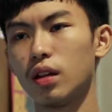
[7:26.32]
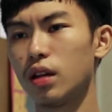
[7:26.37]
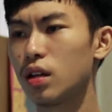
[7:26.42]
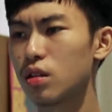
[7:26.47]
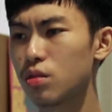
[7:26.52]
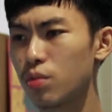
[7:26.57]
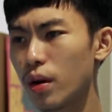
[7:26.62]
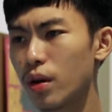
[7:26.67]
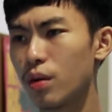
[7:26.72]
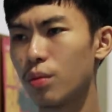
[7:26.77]
and
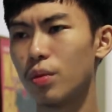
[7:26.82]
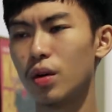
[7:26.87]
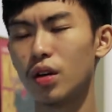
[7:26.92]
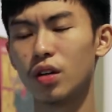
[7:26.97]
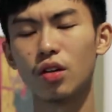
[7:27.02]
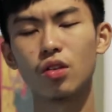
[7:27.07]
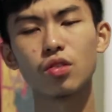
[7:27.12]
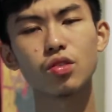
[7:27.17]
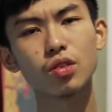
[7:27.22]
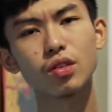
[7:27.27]
that's very
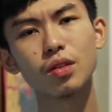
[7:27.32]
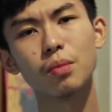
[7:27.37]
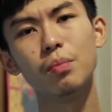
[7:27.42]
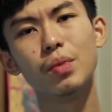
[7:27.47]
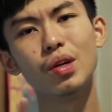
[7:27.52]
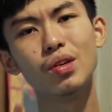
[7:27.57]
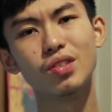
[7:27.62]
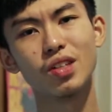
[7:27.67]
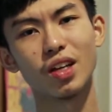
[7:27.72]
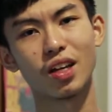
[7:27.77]
weird. Also, the
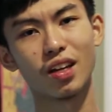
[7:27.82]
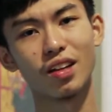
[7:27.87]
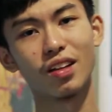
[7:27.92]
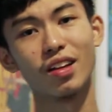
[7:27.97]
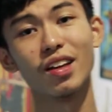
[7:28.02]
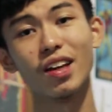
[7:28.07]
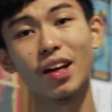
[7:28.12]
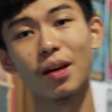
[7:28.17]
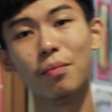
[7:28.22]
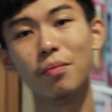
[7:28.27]
music in
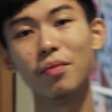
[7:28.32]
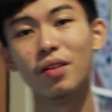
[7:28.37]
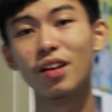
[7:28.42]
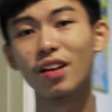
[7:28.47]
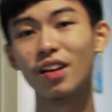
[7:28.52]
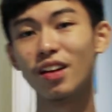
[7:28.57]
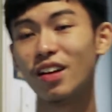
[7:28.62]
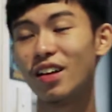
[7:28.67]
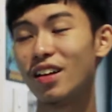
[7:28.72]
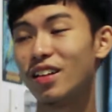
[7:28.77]
the game.
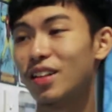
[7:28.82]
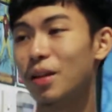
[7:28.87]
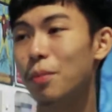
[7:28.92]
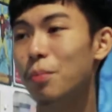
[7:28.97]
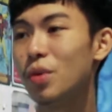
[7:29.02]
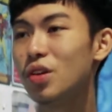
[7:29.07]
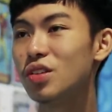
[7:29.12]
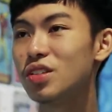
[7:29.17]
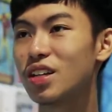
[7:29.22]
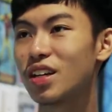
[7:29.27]
The
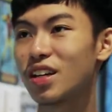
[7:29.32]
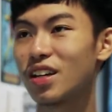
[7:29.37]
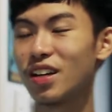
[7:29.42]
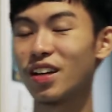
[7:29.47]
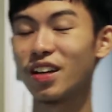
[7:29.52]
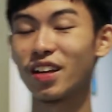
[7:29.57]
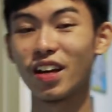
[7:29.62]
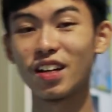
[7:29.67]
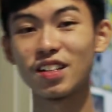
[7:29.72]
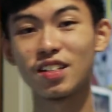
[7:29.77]

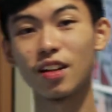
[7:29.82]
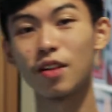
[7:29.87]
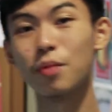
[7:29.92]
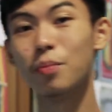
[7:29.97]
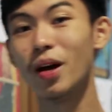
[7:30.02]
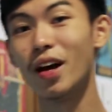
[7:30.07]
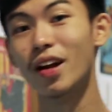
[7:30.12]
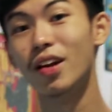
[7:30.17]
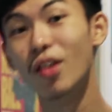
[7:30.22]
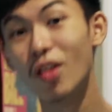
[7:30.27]
music gets a
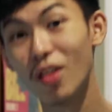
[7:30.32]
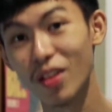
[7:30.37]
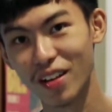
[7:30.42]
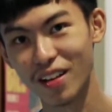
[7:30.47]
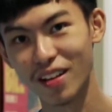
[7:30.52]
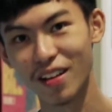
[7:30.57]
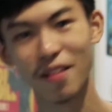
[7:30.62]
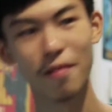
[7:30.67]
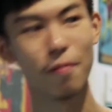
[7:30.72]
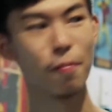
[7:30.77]
little bit annoying
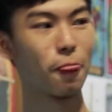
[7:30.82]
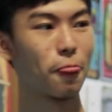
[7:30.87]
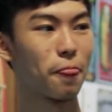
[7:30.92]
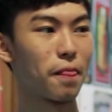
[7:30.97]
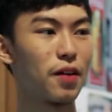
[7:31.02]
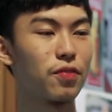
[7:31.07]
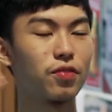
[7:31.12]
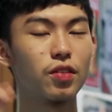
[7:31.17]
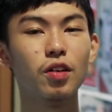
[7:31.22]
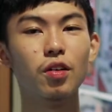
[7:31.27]

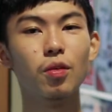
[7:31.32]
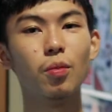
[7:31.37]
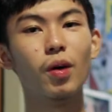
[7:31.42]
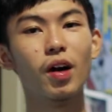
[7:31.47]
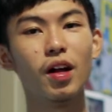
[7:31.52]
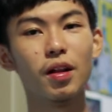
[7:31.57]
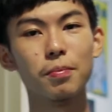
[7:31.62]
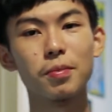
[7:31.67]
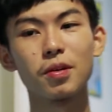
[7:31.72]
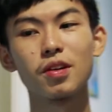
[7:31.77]
after a
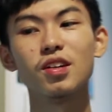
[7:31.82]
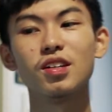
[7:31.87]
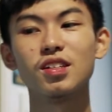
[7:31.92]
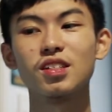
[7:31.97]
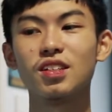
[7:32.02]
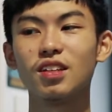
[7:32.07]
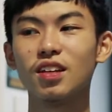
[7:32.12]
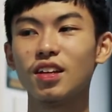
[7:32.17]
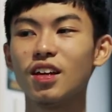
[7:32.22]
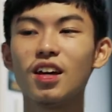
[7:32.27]
while,
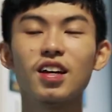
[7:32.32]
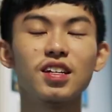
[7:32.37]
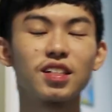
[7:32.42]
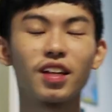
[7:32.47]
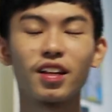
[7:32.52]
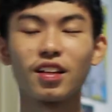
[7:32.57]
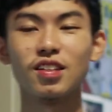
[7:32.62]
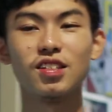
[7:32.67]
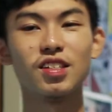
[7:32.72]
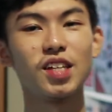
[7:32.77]
because it has
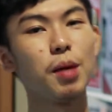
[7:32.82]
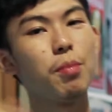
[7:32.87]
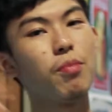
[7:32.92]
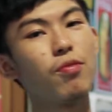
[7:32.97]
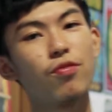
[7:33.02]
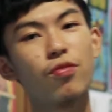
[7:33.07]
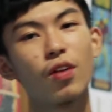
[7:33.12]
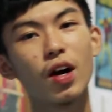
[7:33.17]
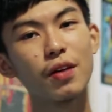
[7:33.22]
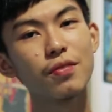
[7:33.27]
like the same
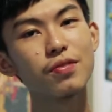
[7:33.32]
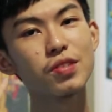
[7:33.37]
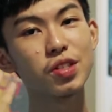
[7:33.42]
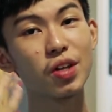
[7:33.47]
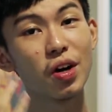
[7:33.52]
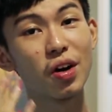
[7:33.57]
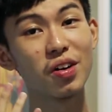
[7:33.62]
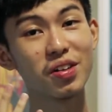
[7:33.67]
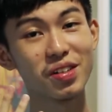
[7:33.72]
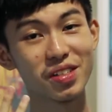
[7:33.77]
5
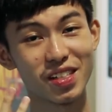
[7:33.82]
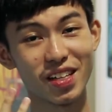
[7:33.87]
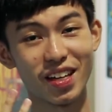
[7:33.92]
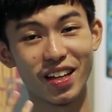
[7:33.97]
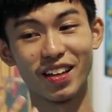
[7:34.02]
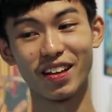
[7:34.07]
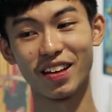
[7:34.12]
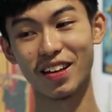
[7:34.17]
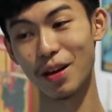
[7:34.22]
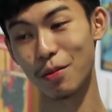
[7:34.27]
songs
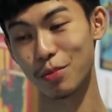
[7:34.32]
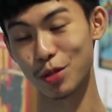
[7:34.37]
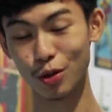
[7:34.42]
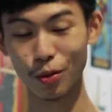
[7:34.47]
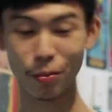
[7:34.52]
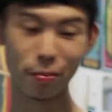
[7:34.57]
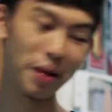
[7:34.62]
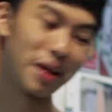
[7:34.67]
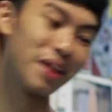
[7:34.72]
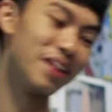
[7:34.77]
and it keeps
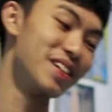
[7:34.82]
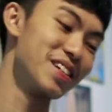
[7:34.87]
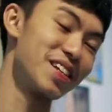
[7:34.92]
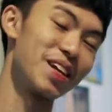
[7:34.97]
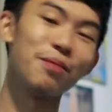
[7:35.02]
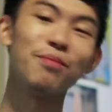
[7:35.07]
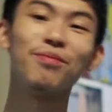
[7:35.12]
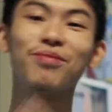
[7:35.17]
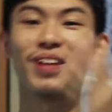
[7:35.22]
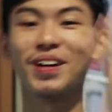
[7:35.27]
replaying the
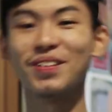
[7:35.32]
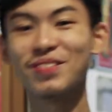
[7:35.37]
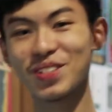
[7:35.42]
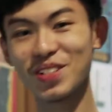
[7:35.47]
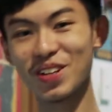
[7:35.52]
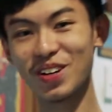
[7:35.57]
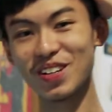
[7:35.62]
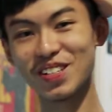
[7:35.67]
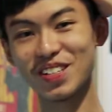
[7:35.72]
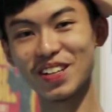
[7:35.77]
same 5
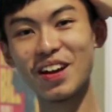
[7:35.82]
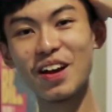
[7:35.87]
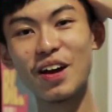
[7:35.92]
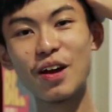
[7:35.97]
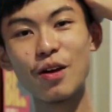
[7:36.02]
songs